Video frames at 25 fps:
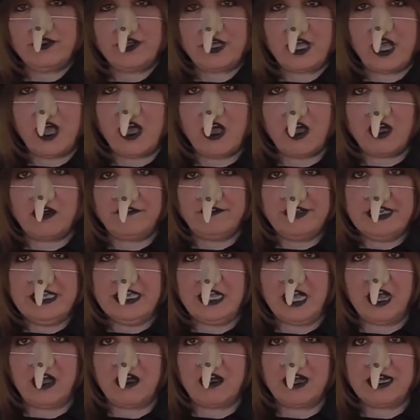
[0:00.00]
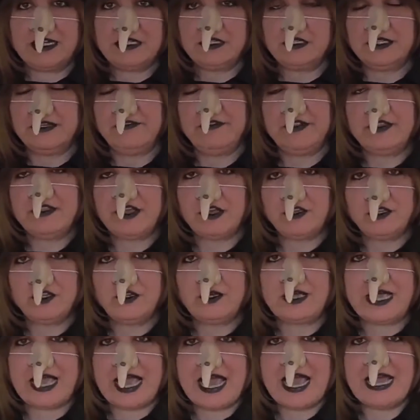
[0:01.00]
the carving kind, even though you
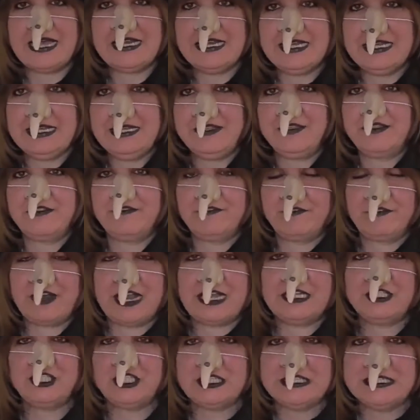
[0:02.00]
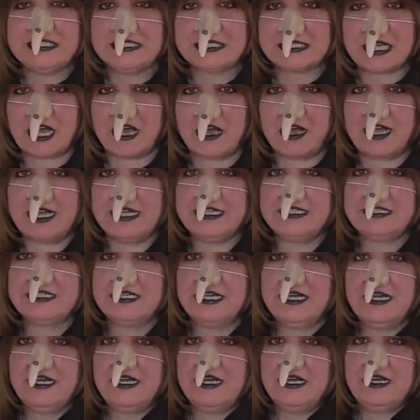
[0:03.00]
can eat the flesh inside,
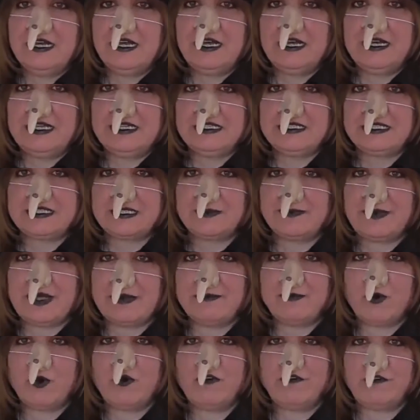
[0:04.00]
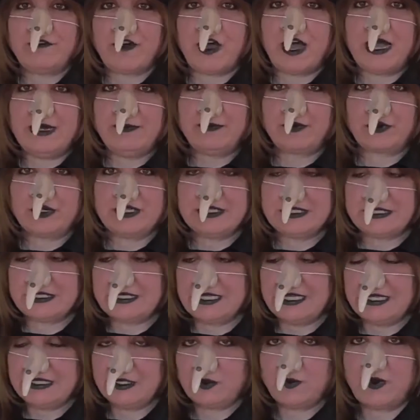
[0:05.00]
it's a bit more fibrous.
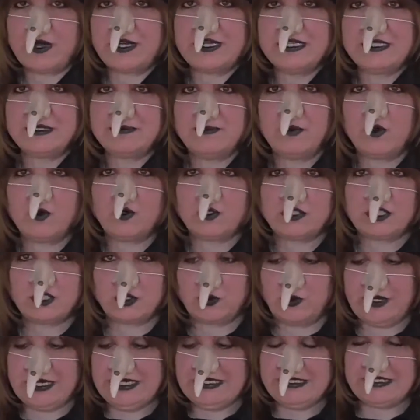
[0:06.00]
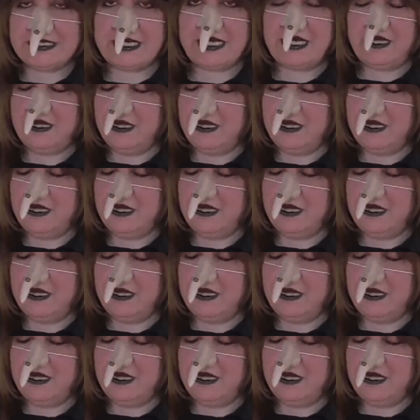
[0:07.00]
This one is more sweeter.